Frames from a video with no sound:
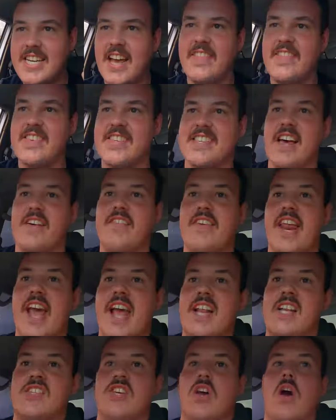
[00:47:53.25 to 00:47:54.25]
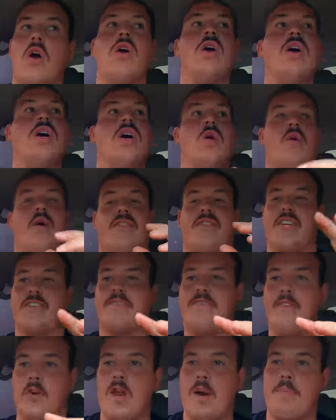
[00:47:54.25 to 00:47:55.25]
down the southern end, so we've
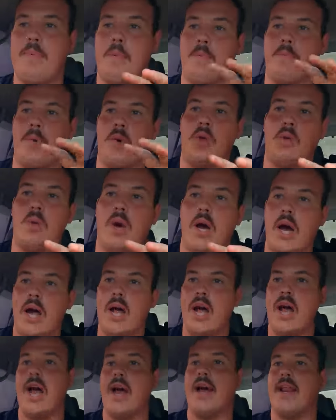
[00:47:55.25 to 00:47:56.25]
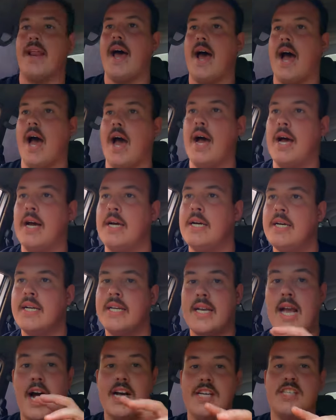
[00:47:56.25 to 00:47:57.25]
just filled up a Bulwer at
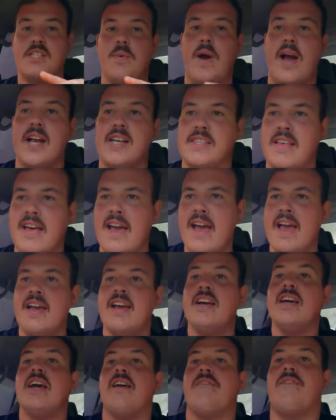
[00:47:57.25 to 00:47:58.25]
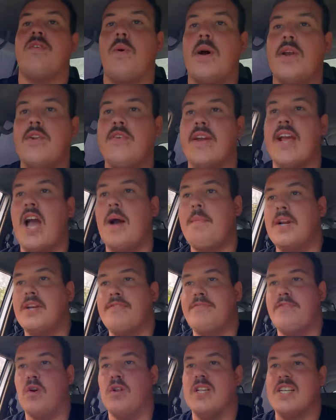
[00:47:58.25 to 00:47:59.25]
Castaways there. If you're wondering how
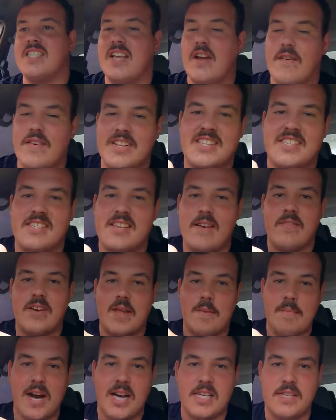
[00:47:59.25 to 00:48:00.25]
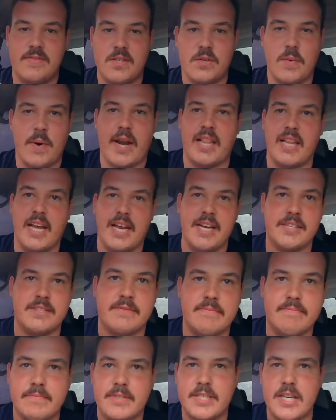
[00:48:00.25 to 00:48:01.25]
much fuel is there, it's 70 bucks for 20
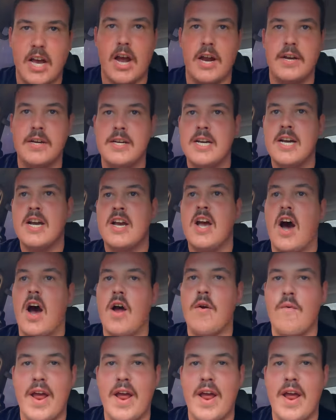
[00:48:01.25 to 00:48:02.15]
litres. So I